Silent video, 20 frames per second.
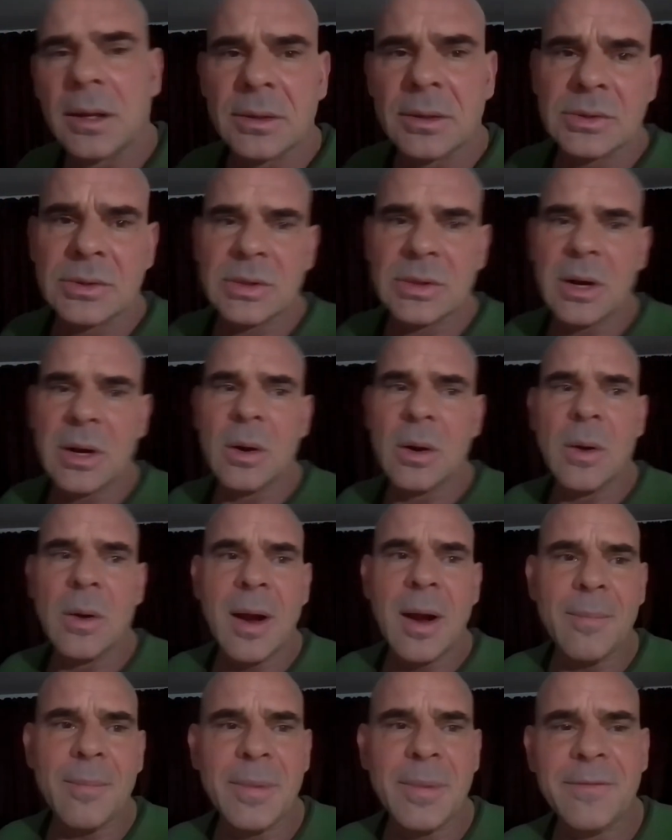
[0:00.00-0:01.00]
So
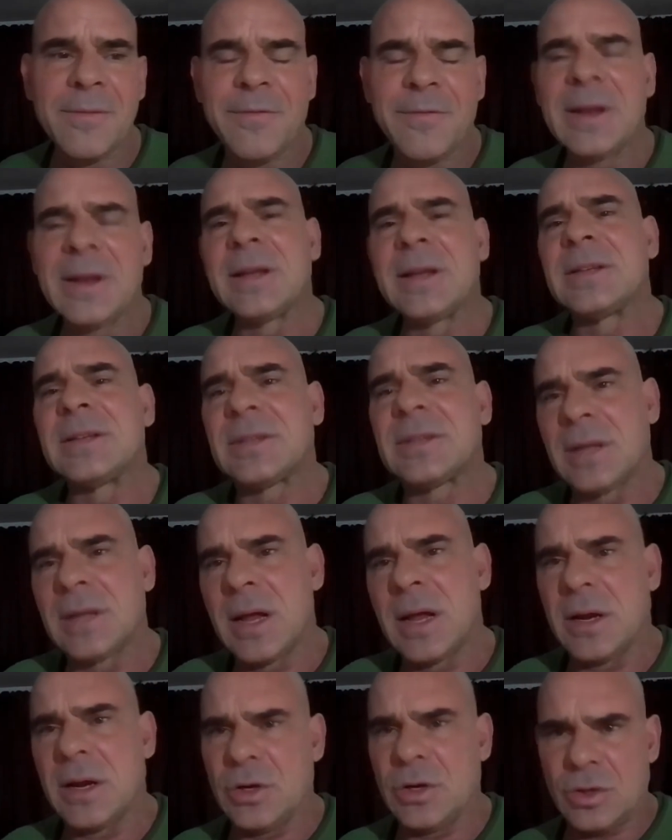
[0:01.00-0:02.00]
I've been feeling
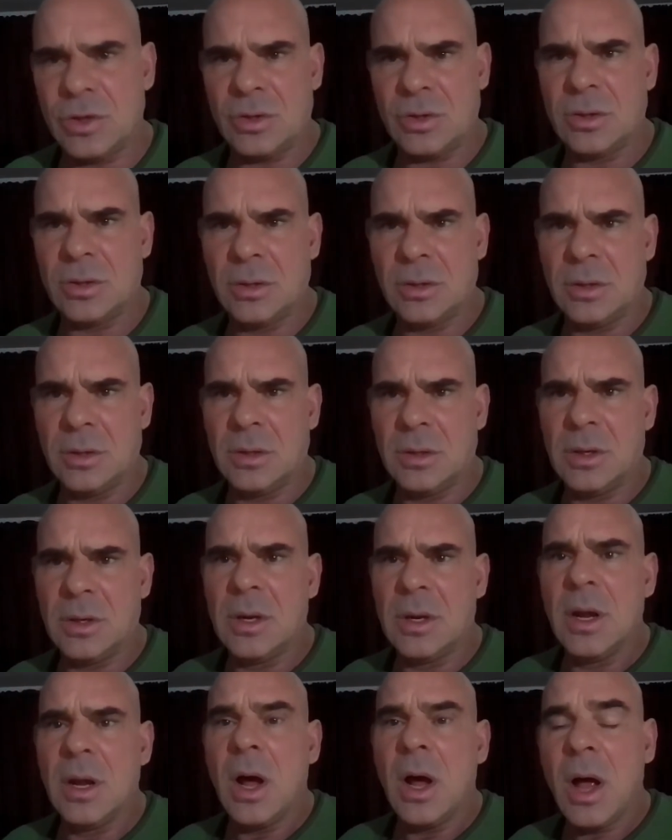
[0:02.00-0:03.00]
sluggish.
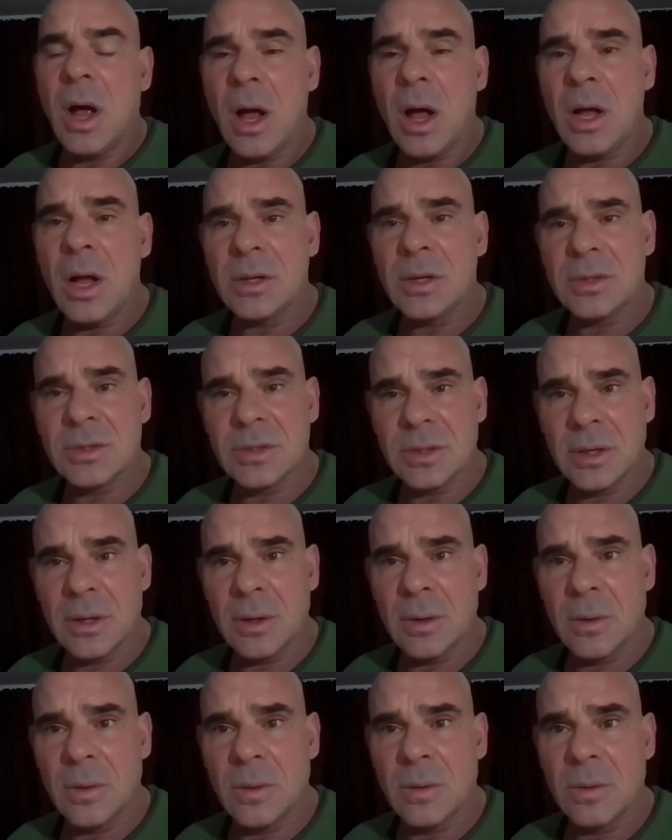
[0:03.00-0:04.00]

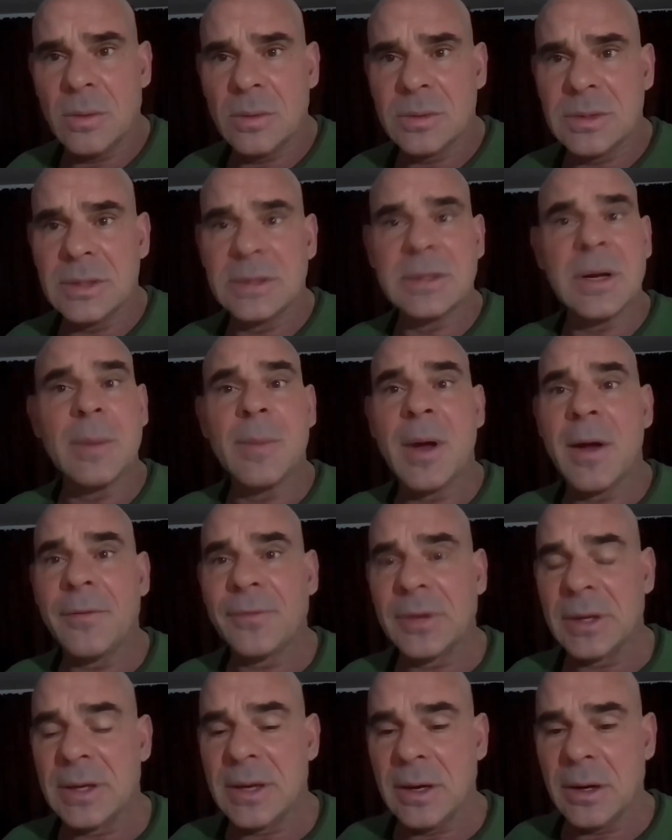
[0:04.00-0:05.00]
Also, since I'm off
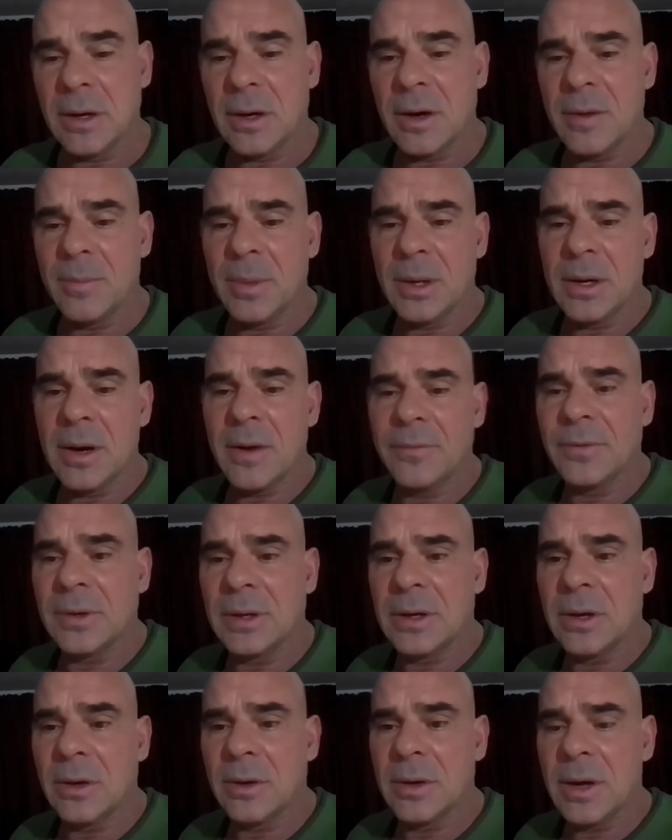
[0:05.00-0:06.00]
the gear, I've been off the
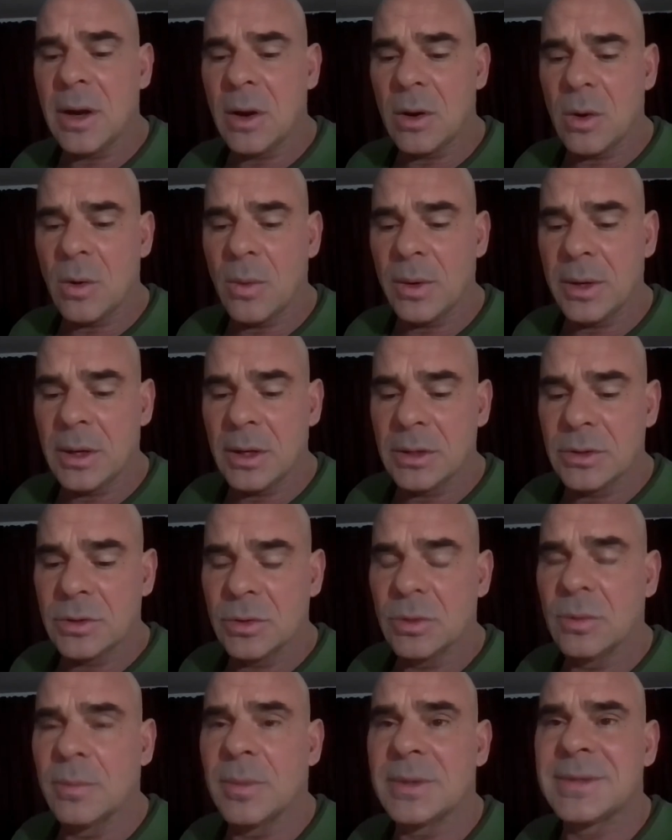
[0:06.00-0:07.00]
gear now going on
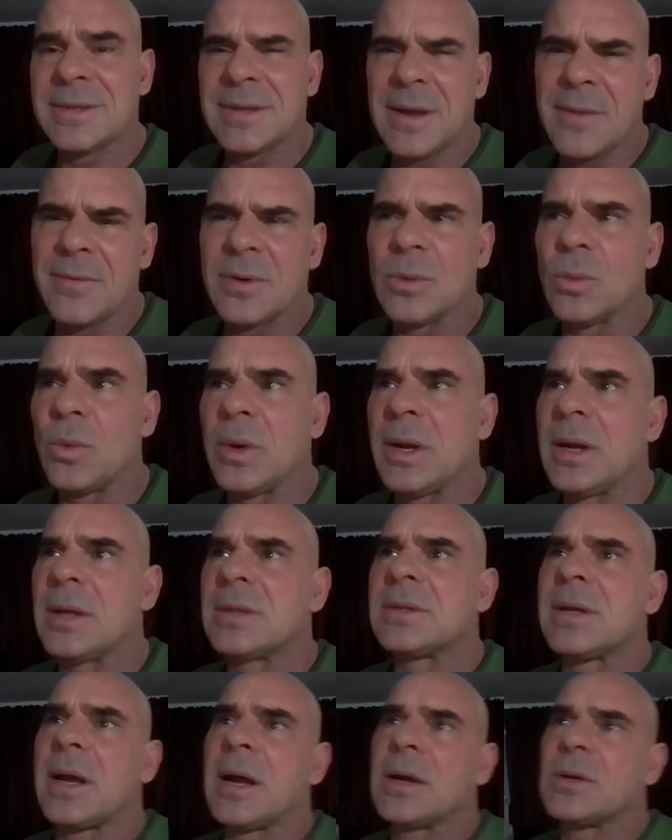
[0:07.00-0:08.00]
7
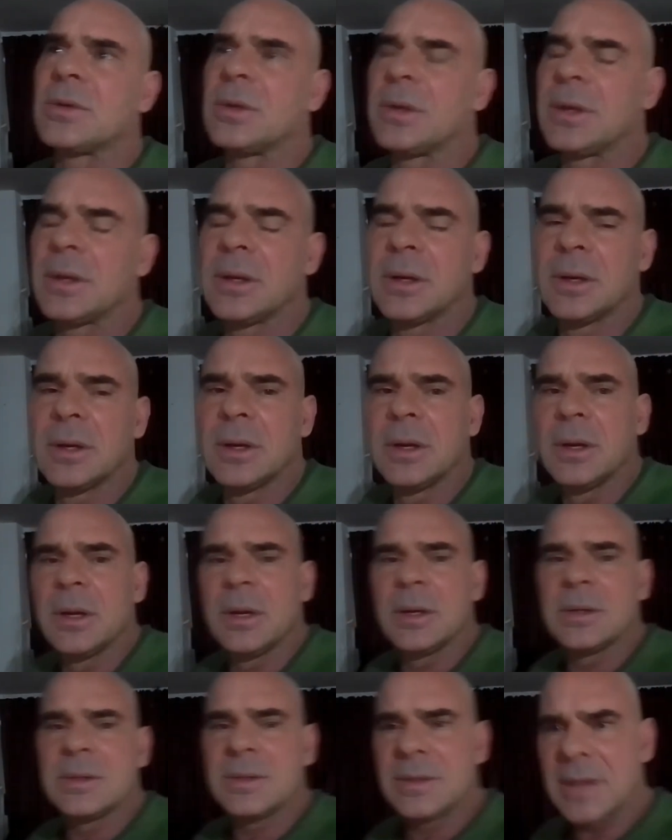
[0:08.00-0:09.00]
weeks actually.
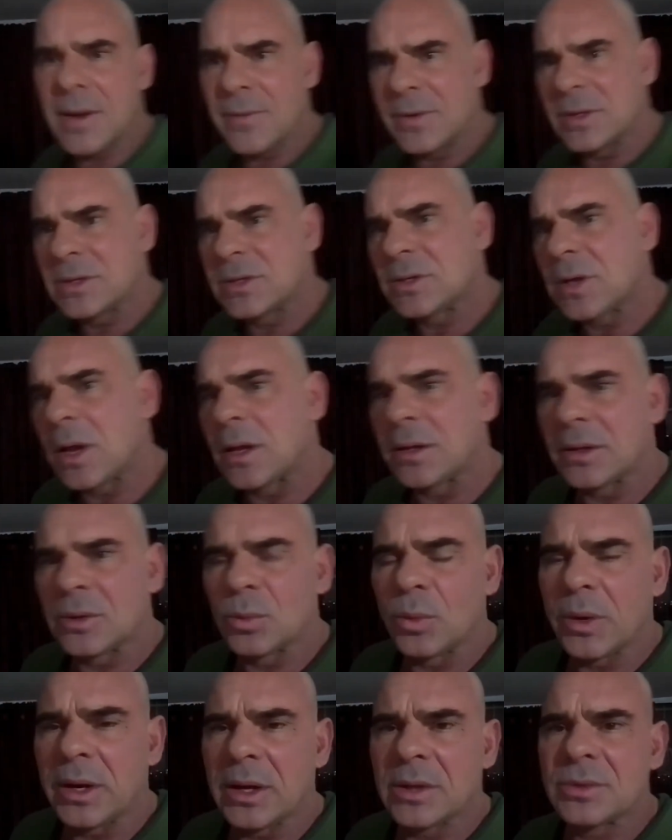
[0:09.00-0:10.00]
7
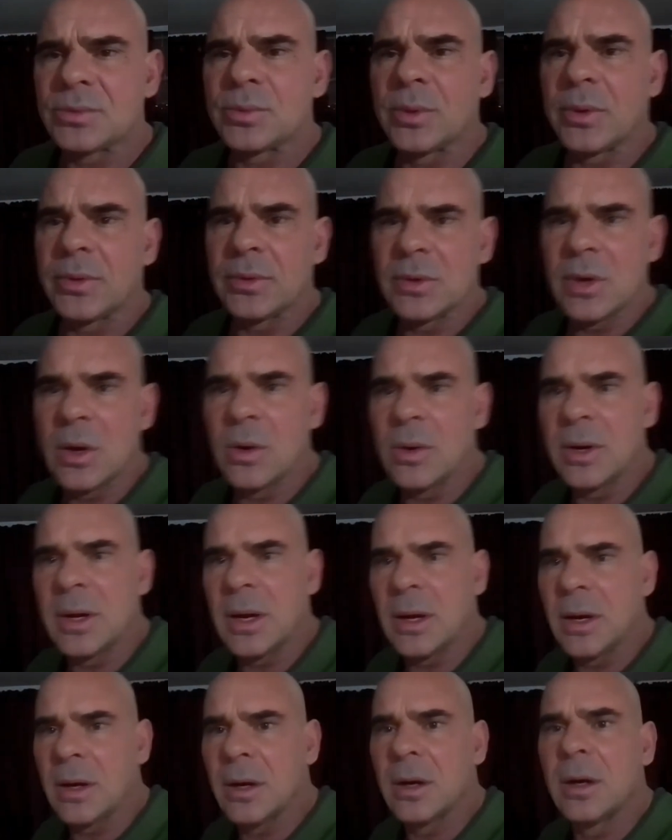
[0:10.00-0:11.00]
solid weeks with no
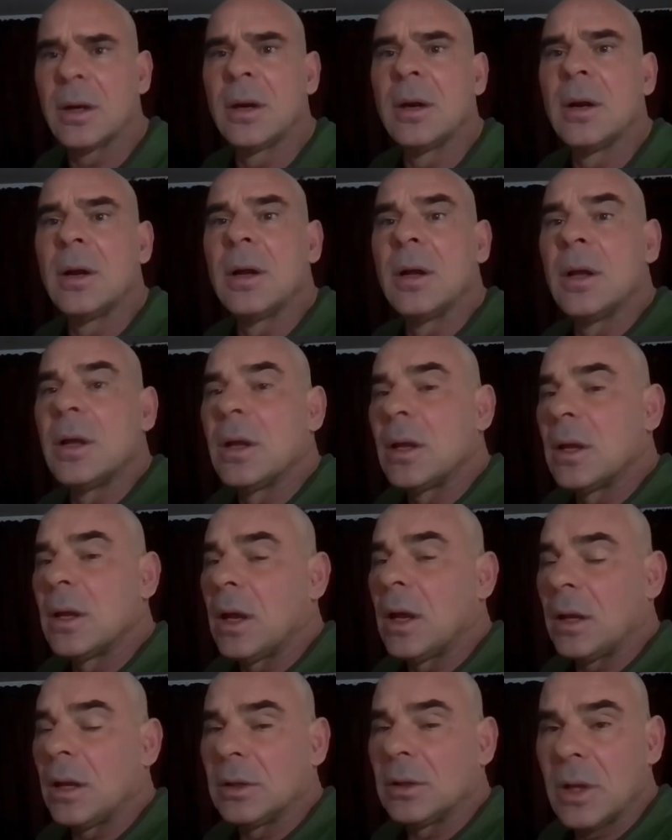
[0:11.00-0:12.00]
gear,
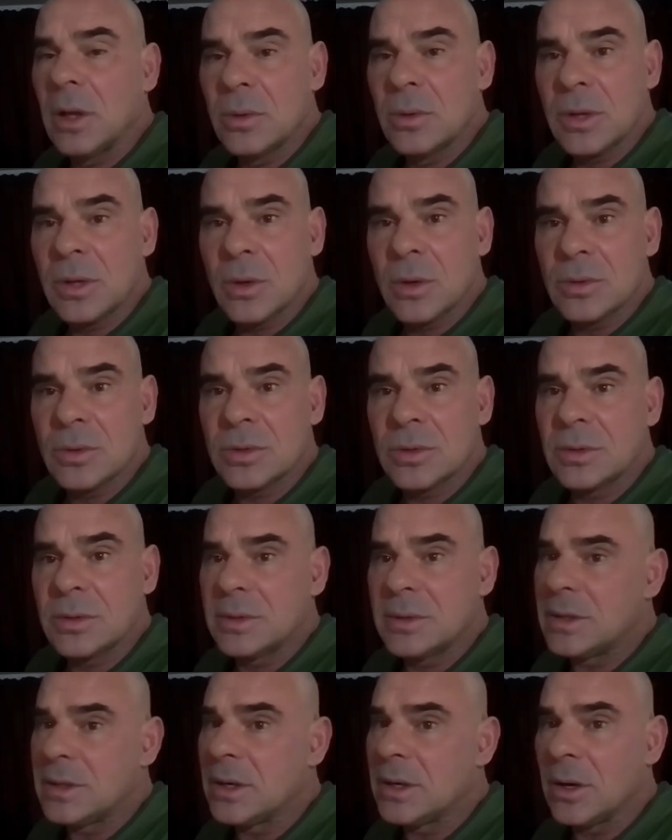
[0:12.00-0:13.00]
a low dose
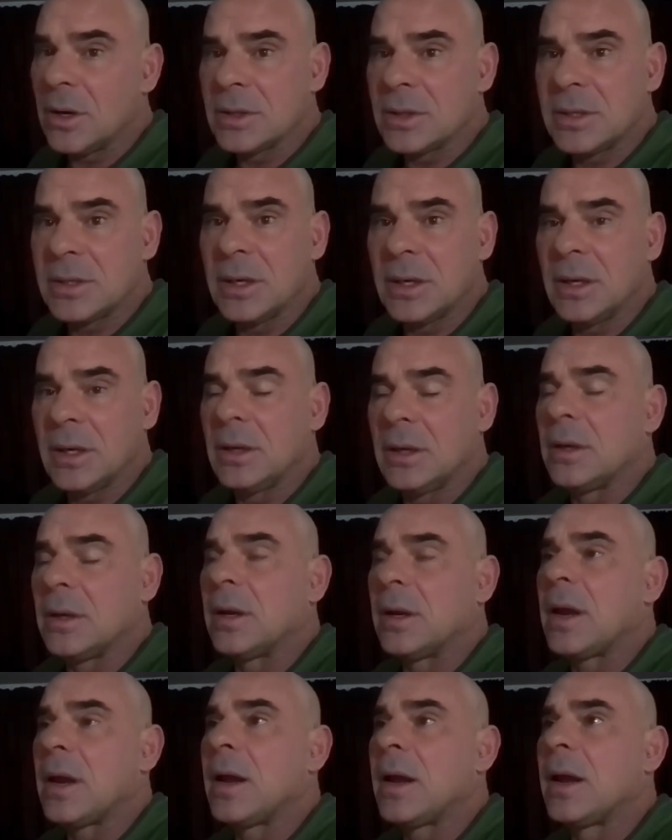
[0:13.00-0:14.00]
TRT,
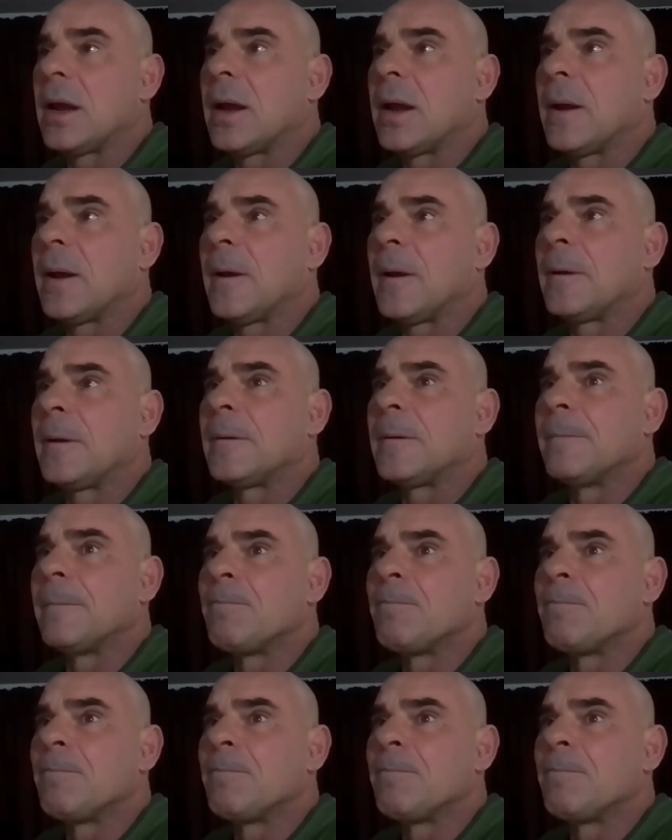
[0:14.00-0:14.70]
and